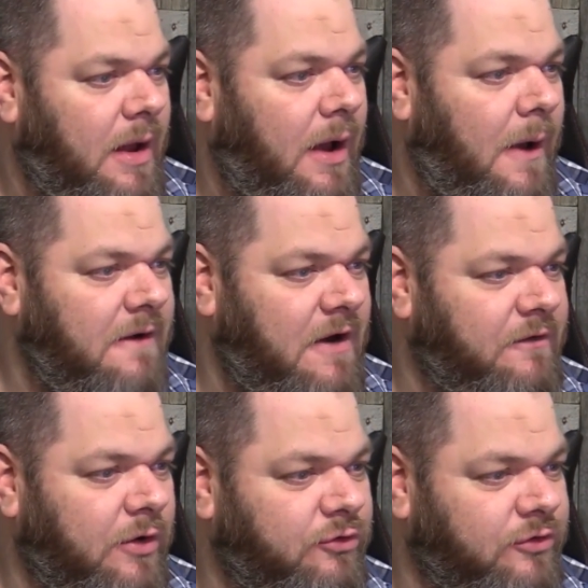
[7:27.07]
I've
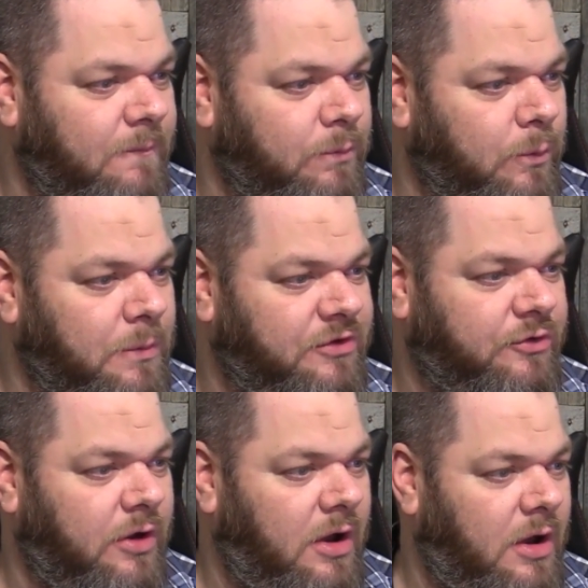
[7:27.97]
heard some
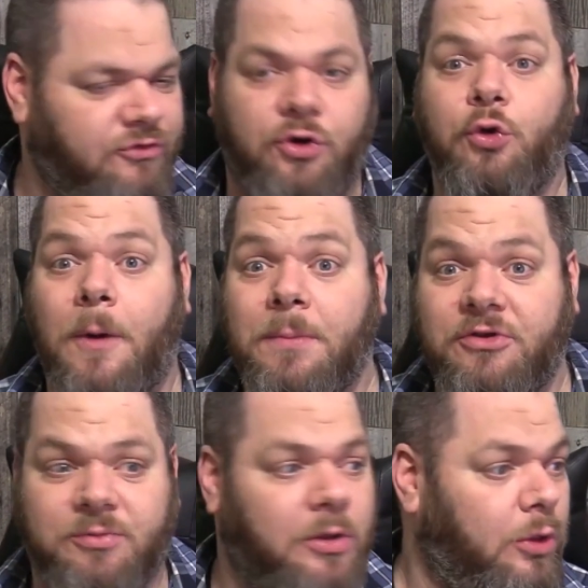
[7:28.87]
sort of
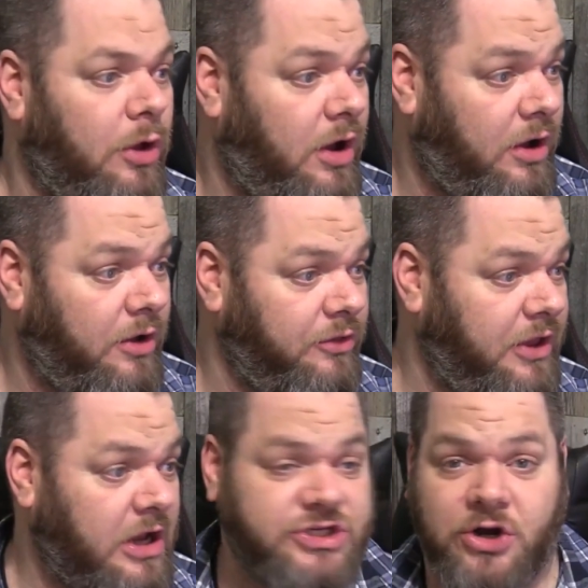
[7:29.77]
grumblings about
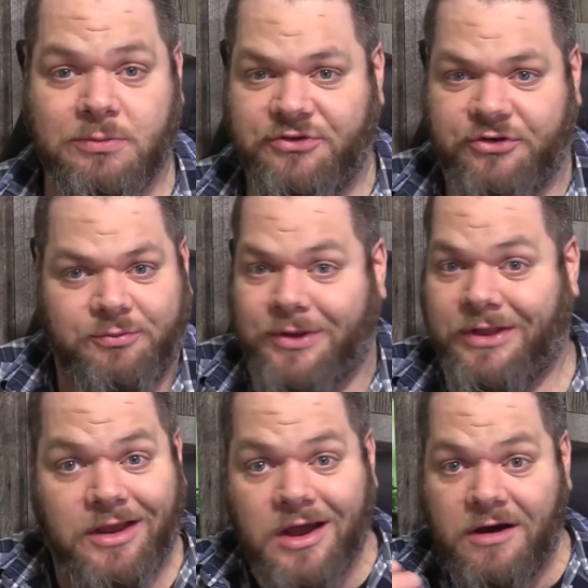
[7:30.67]
the Ice Shard Blizzards, but like